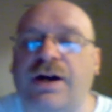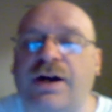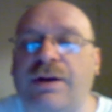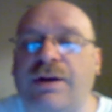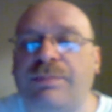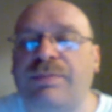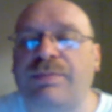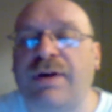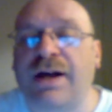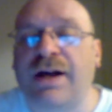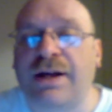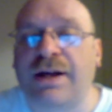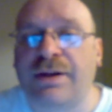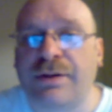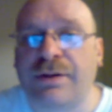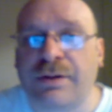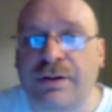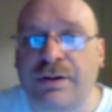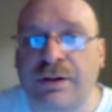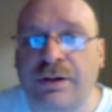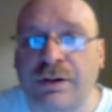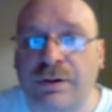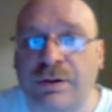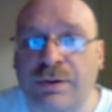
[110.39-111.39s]
I'll probably
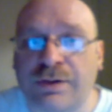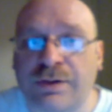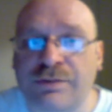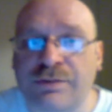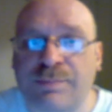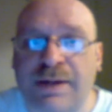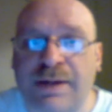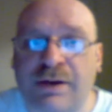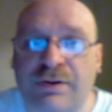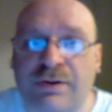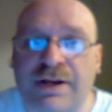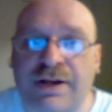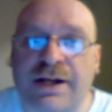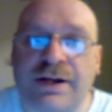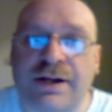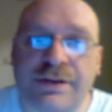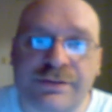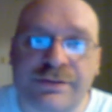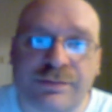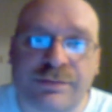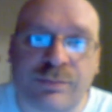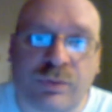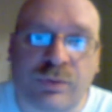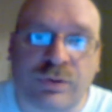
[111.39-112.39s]
you know expound on
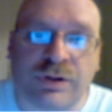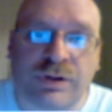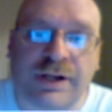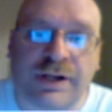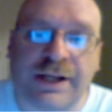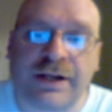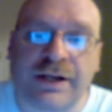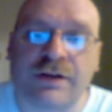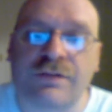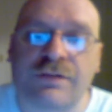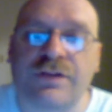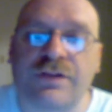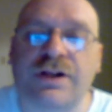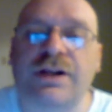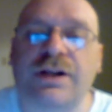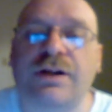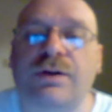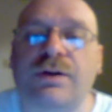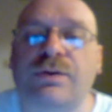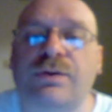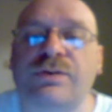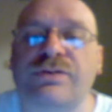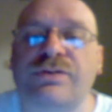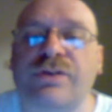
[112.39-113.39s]
it some more in later
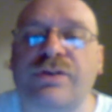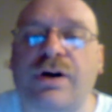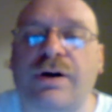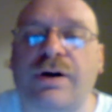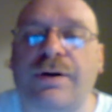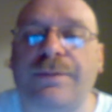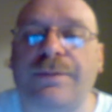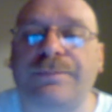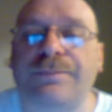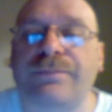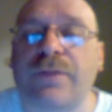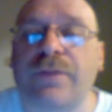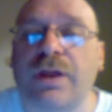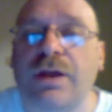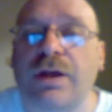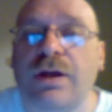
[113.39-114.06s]
videos. Um,